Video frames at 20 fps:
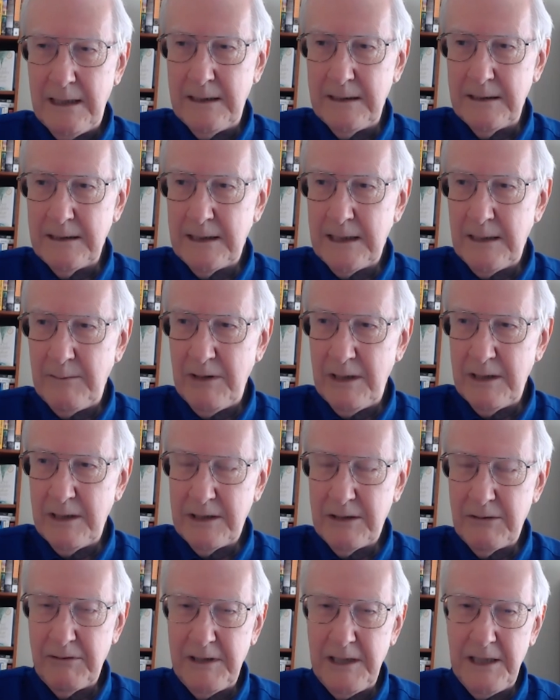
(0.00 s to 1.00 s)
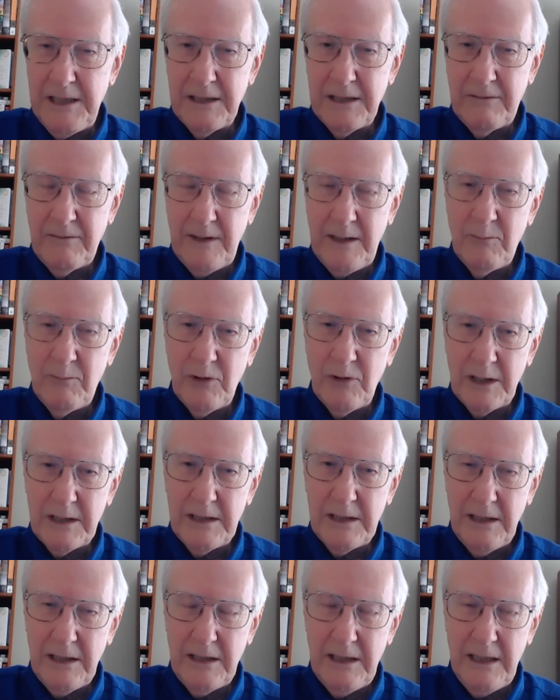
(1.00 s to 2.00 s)
some of the strategic frameworks
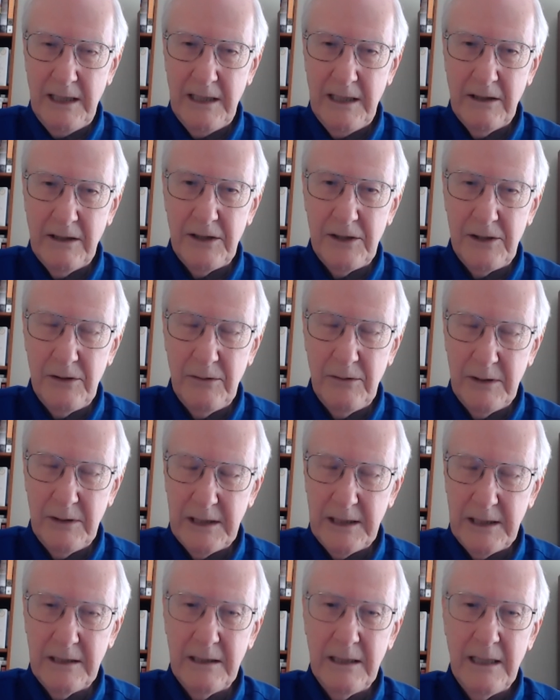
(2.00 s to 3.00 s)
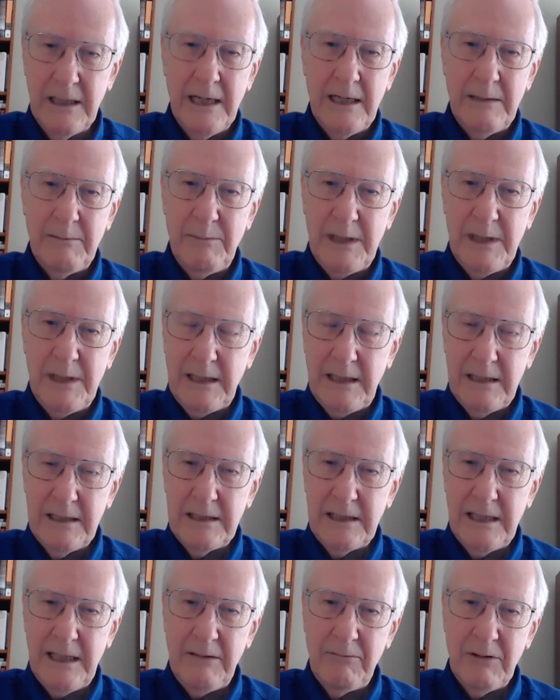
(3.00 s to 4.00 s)
that they are using,
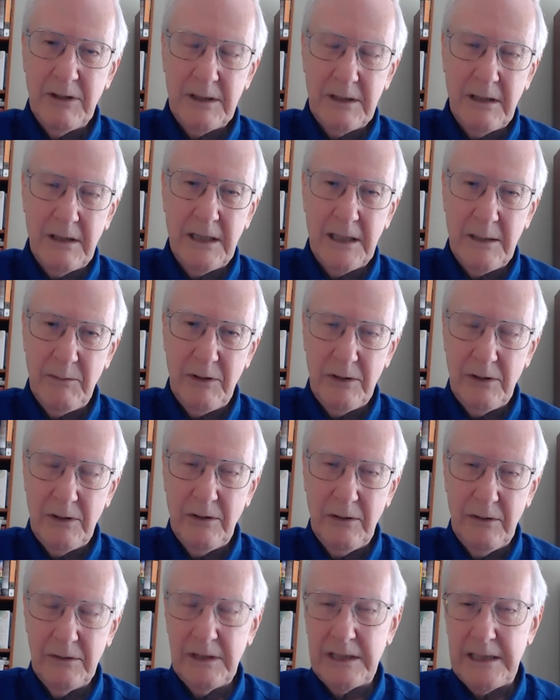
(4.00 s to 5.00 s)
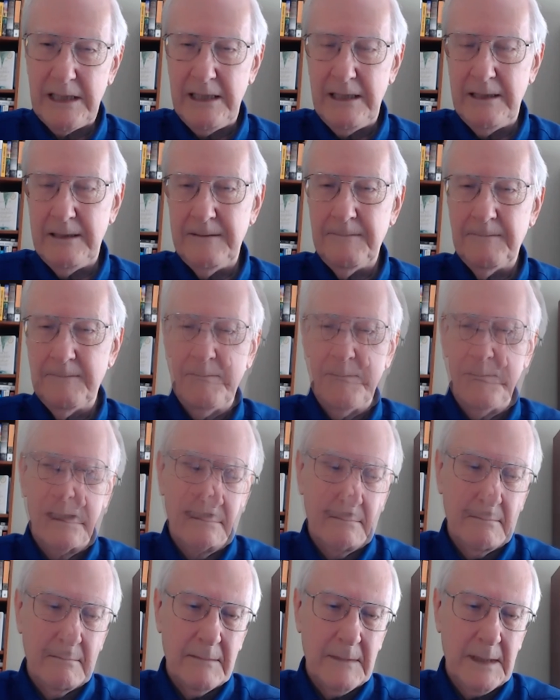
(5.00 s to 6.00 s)
because they were taught about those
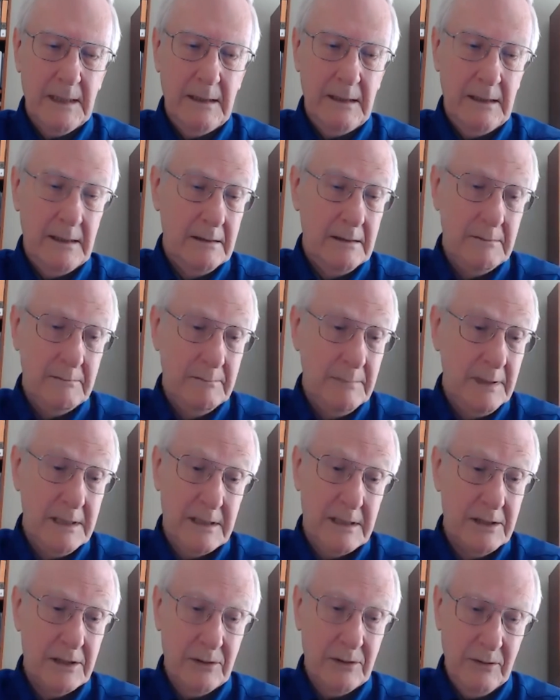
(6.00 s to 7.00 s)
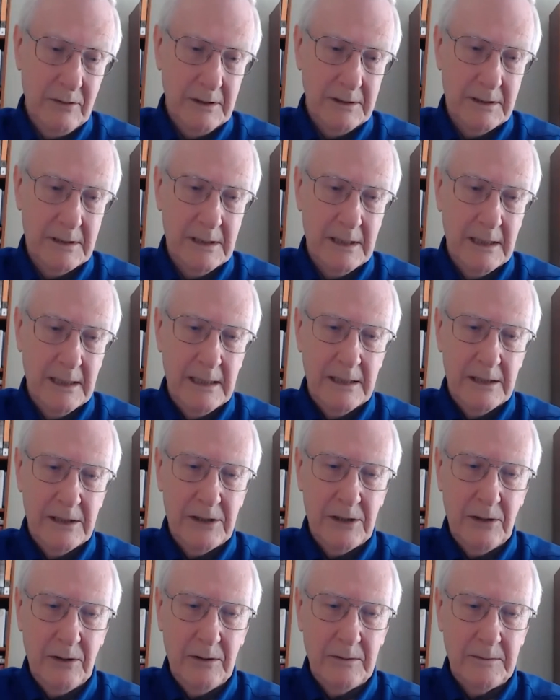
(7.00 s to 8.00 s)
in business schools.
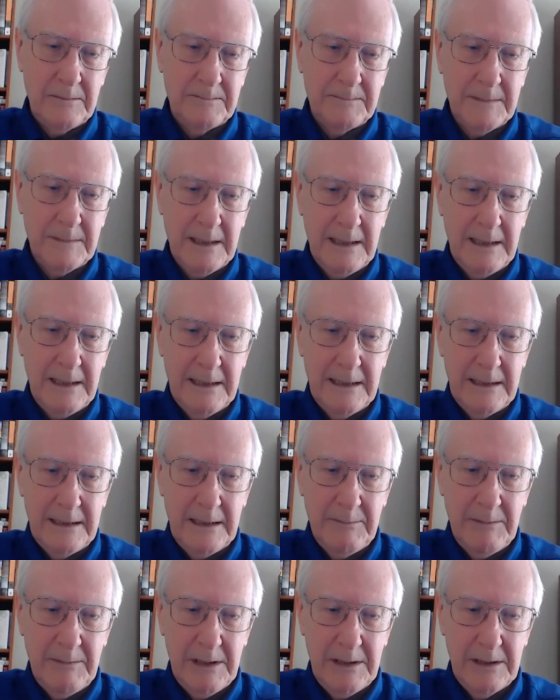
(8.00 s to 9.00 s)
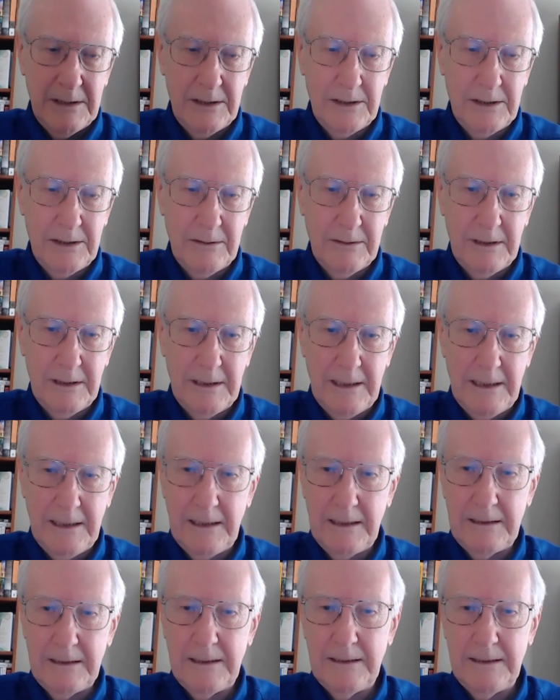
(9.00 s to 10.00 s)
So let me just show you
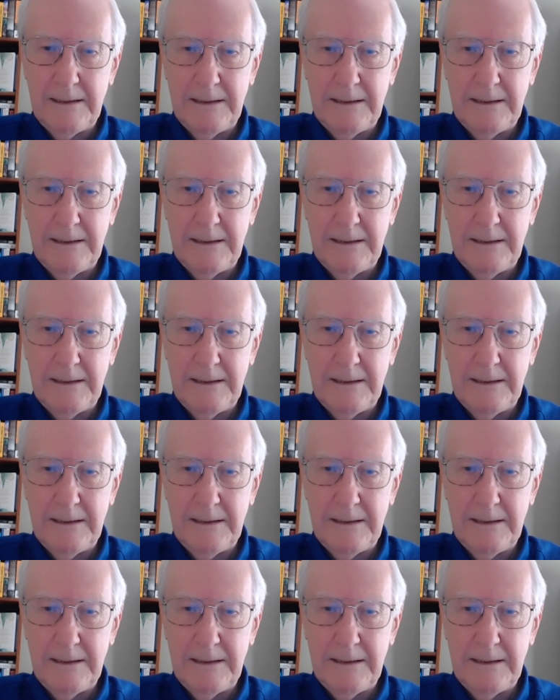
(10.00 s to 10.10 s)
that.